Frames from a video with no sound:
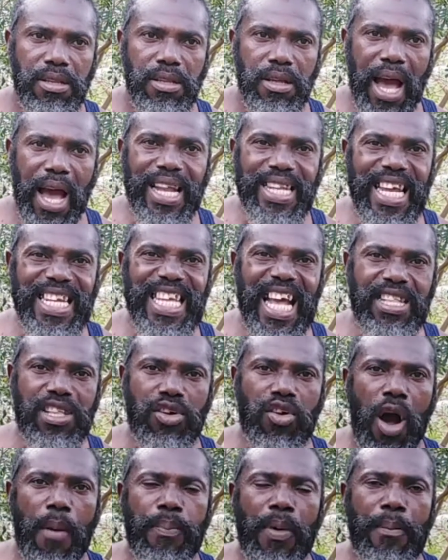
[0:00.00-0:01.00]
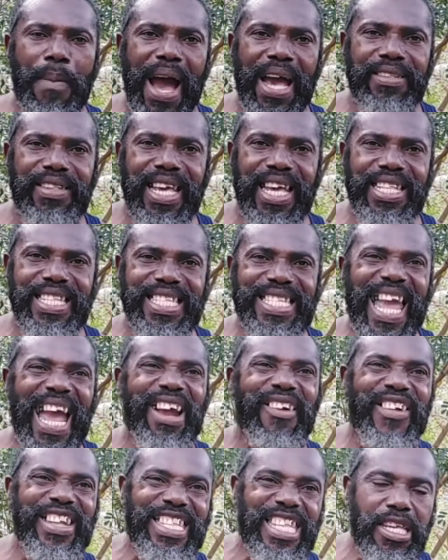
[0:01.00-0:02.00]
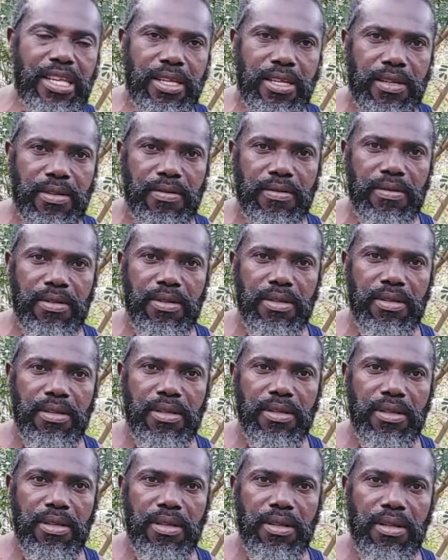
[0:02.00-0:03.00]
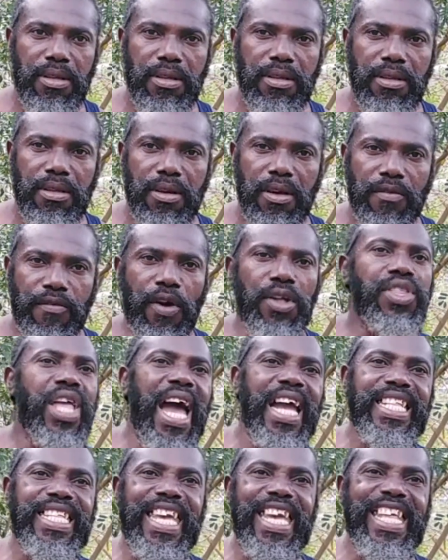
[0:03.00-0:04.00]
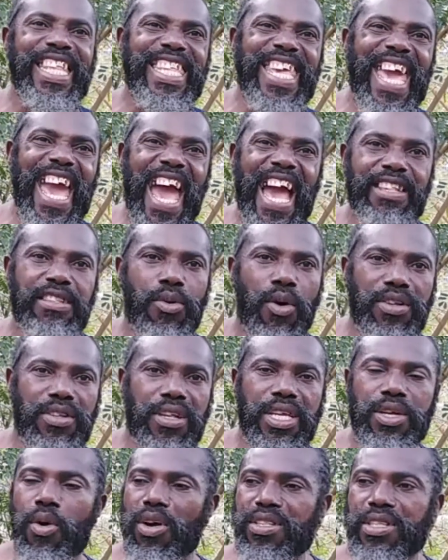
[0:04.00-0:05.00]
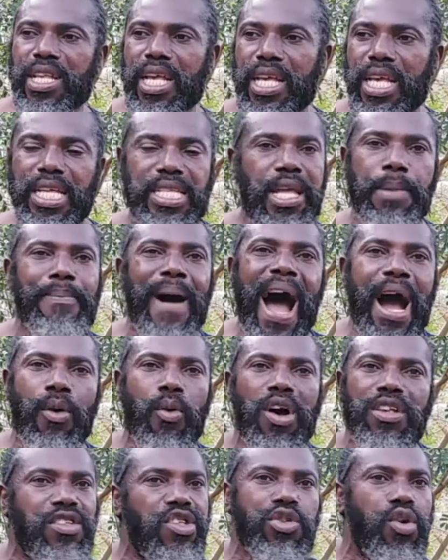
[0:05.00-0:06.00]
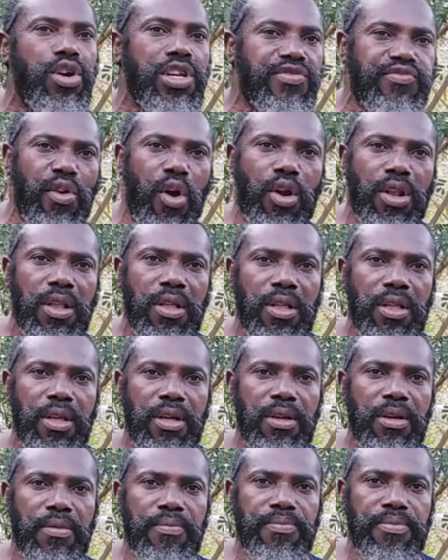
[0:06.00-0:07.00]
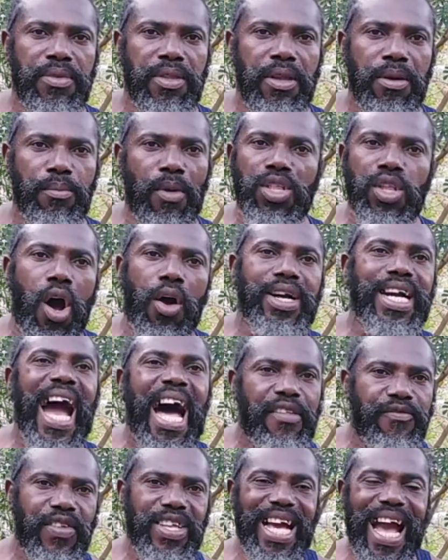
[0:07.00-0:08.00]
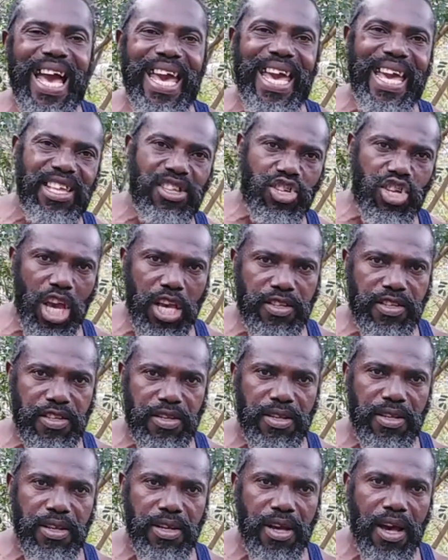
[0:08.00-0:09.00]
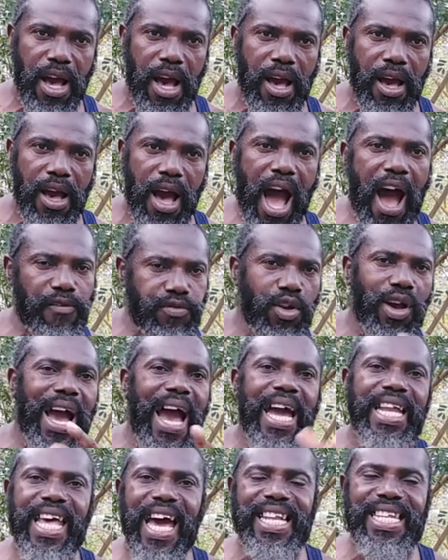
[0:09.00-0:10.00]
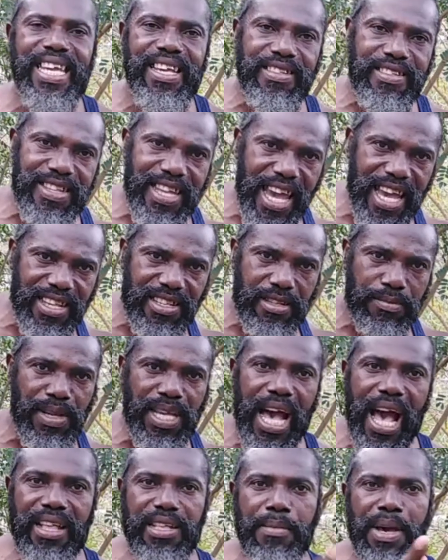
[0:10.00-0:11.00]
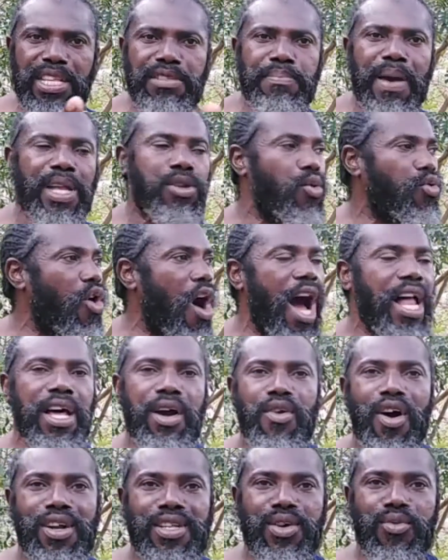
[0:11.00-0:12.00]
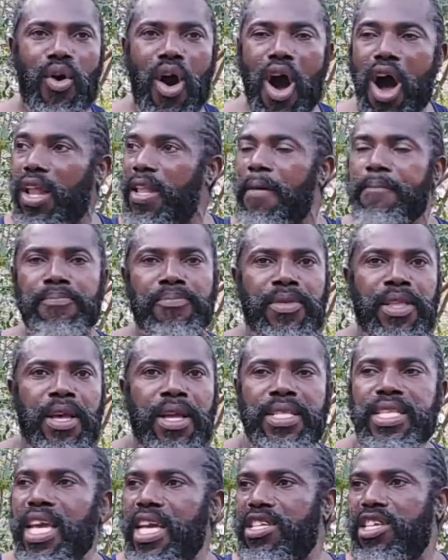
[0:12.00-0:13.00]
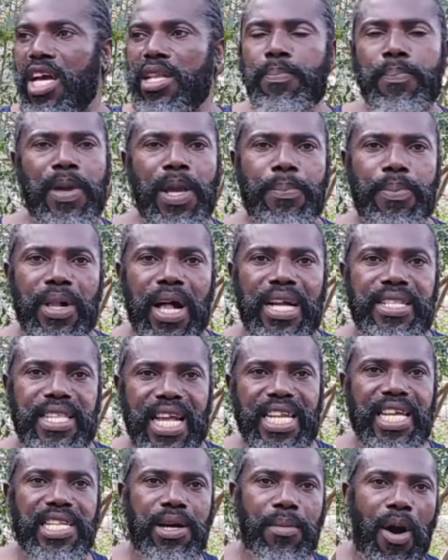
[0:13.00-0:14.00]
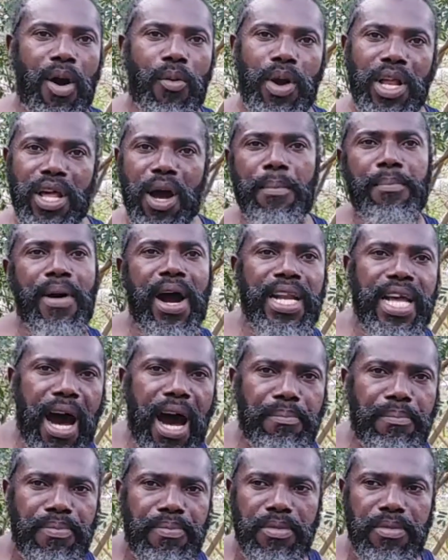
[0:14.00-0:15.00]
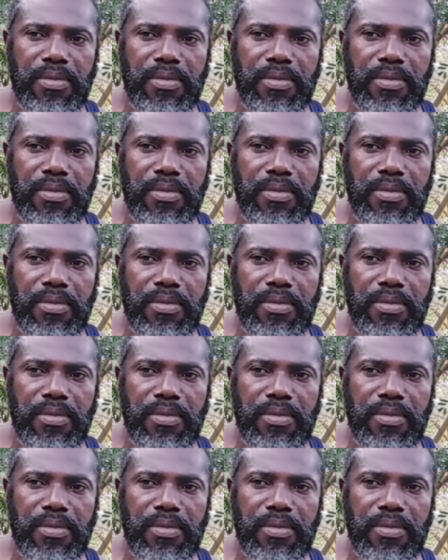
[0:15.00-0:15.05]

And then you have to compromise the integrity. For 19 years, the bank wasn't useful. But now conflict are inches. I have to highlight these things because there is men who go all around the world teaching people and telling about William Branham